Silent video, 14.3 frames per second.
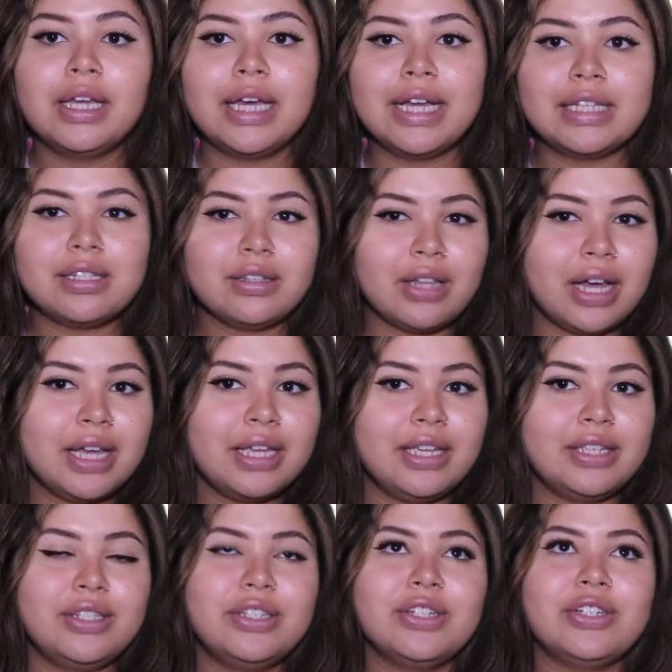it's a lot
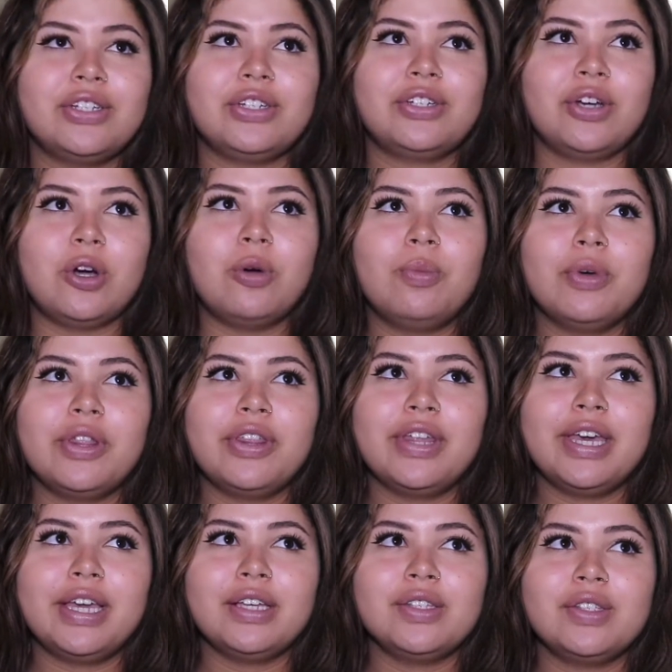easier to cope with
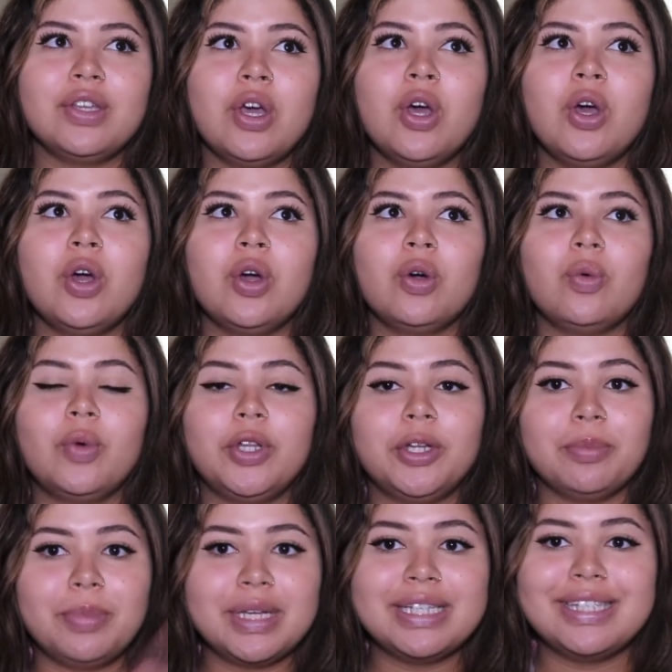things when you're
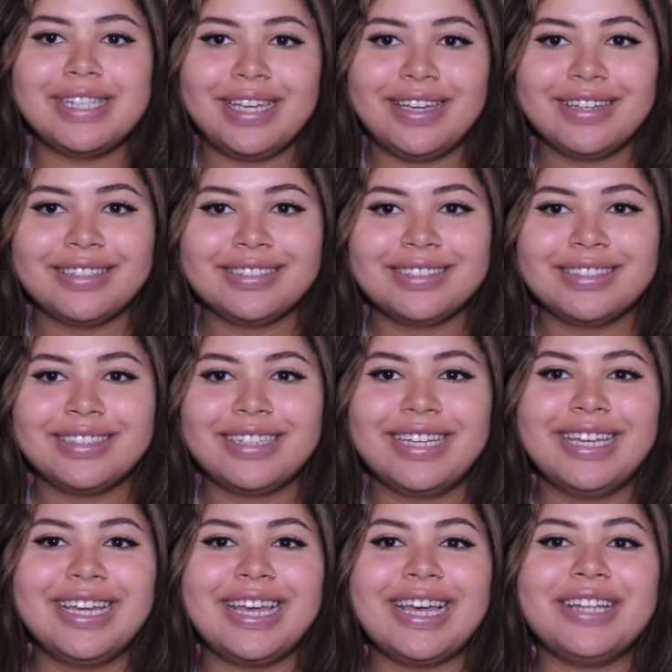busy
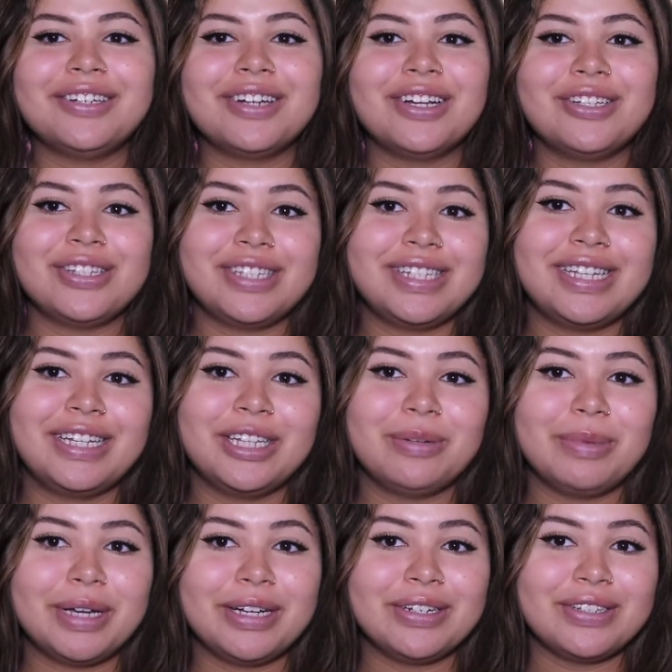and you're not just sitting there
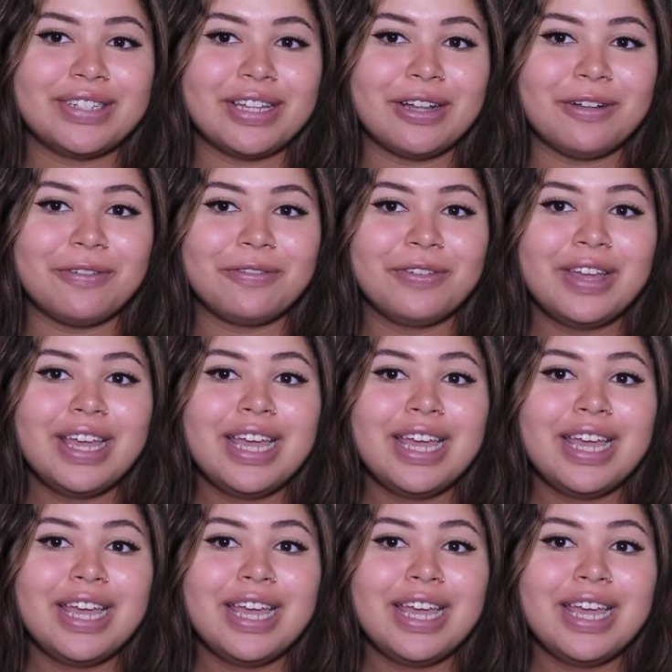by yourself